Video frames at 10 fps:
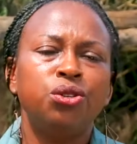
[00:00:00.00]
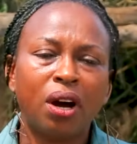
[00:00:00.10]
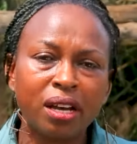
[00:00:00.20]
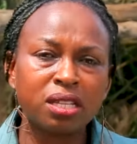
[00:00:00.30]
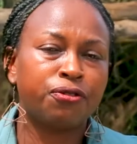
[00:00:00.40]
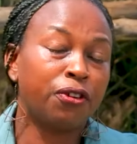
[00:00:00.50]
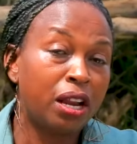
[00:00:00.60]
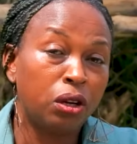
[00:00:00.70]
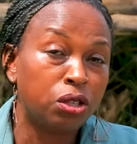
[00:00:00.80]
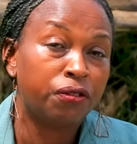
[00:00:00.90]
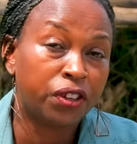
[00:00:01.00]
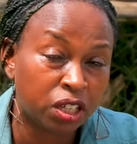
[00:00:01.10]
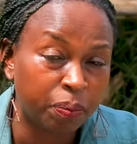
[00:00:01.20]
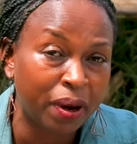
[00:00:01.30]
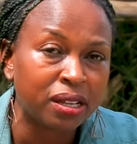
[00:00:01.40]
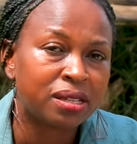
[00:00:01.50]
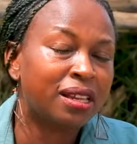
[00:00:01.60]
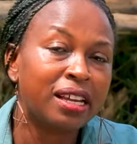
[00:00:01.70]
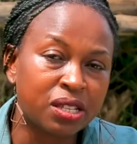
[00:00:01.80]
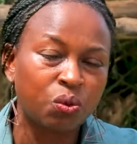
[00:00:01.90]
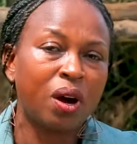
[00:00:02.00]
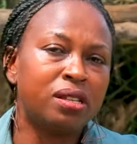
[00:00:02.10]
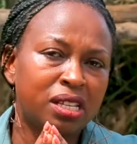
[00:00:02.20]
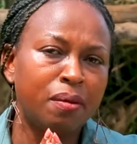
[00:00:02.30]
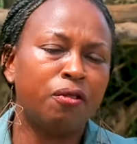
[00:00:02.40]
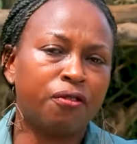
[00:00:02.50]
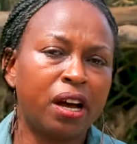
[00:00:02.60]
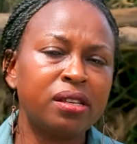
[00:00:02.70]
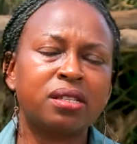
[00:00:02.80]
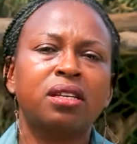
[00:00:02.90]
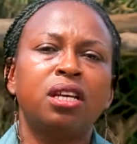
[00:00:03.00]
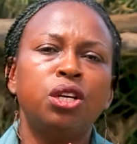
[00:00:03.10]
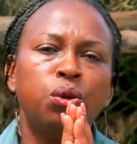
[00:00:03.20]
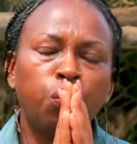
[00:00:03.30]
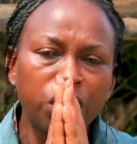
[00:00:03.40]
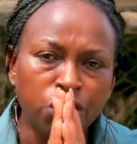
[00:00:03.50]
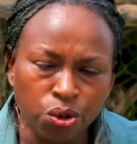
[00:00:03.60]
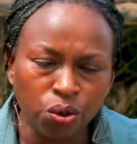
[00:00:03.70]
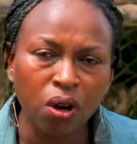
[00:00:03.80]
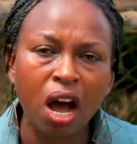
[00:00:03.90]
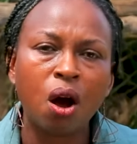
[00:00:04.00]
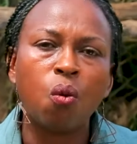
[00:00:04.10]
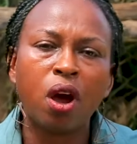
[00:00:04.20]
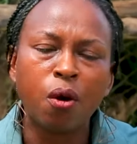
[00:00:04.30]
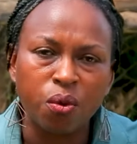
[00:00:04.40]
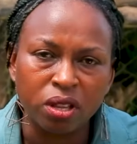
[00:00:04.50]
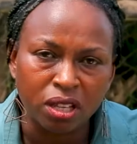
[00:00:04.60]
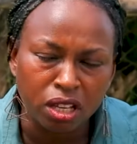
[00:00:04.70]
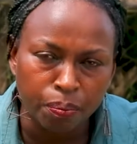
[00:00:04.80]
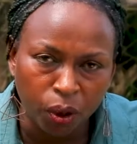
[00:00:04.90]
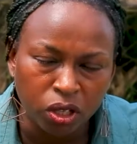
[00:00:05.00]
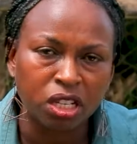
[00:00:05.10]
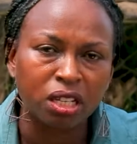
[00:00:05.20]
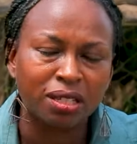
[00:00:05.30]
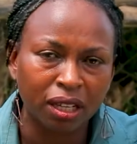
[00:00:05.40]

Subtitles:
You ask for a lot of kickbacks. That's why some of us, we do away with importing,